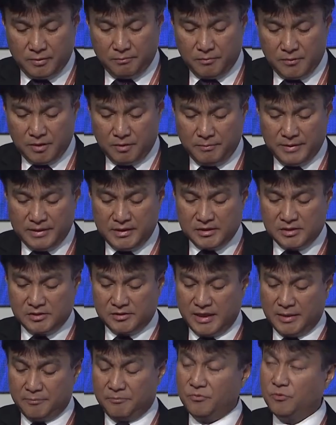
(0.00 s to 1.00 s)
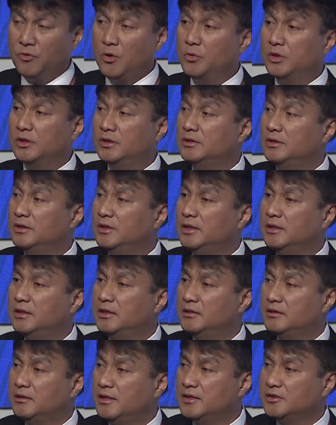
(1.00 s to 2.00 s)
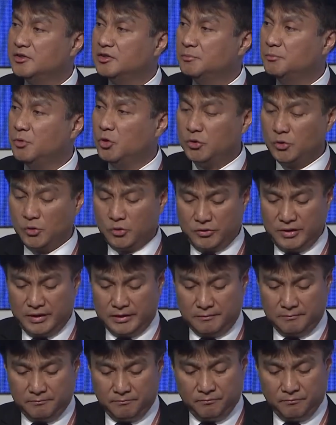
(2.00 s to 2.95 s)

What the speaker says: a major step forward in the Trans-Borneo grid.